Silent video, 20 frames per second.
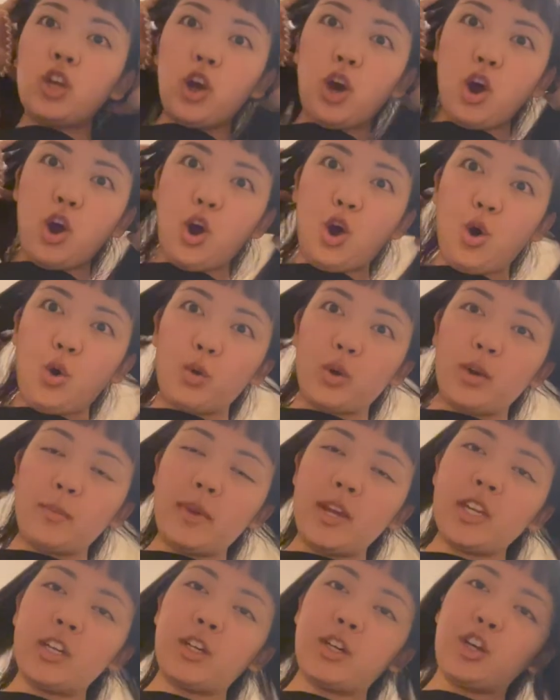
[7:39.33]
one of
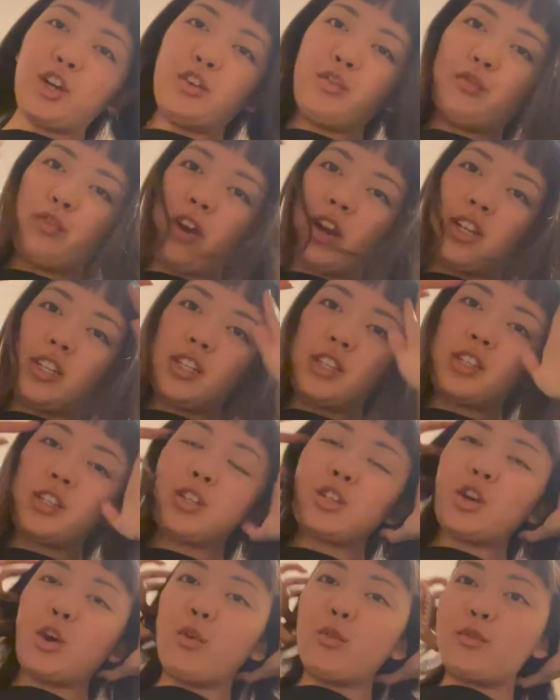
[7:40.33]
my good friends,
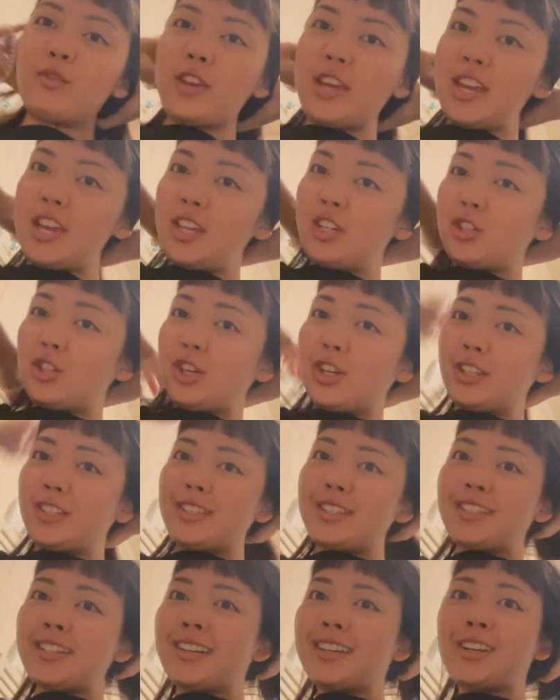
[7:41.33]
Sophie,
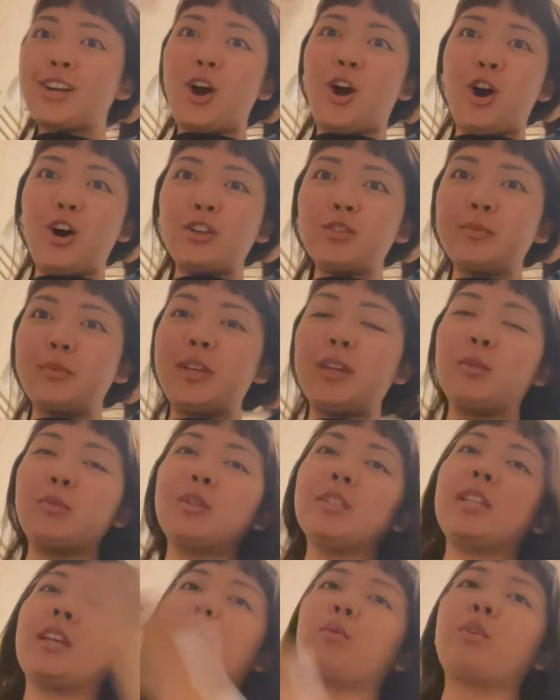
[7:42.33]
just called me and
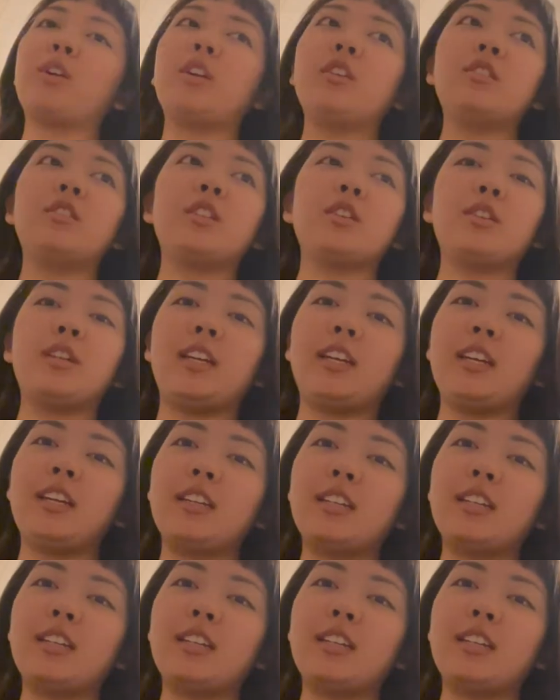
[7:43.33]
was like, what are you doing?